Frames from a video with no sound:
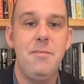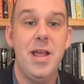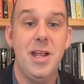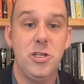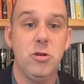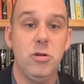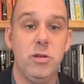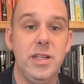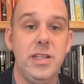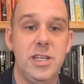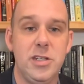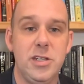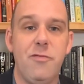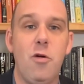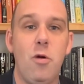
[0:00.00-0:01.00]
and make sure that
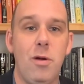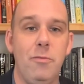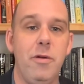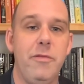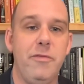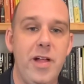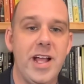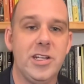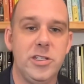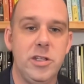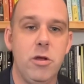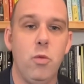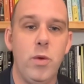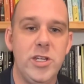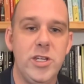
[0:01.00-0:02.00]
this form reflects
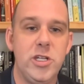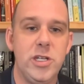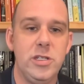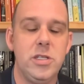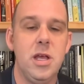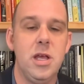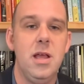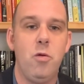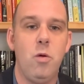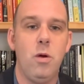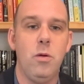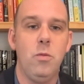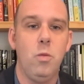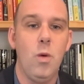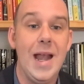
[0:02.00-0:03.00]
their wishes
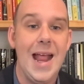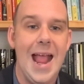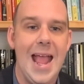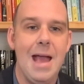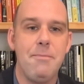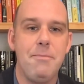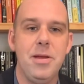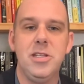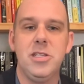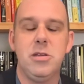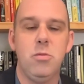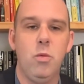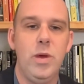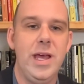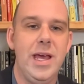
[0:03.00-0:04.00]
for what
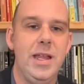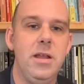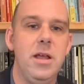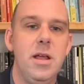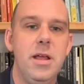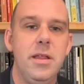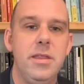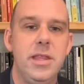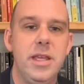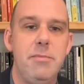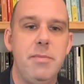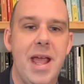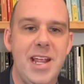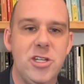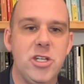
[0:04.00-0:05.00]
happens when the
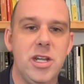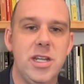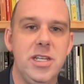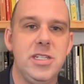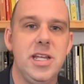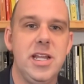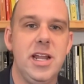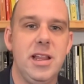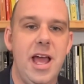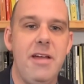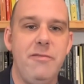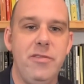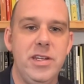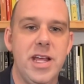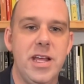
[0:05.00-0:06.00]
patient is in a
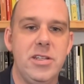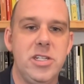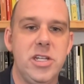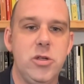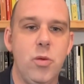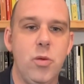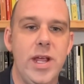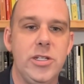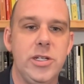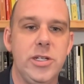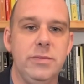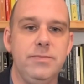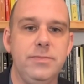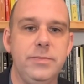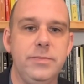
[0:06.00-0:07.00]
life and death
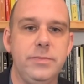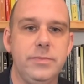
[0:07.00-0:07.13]
situation.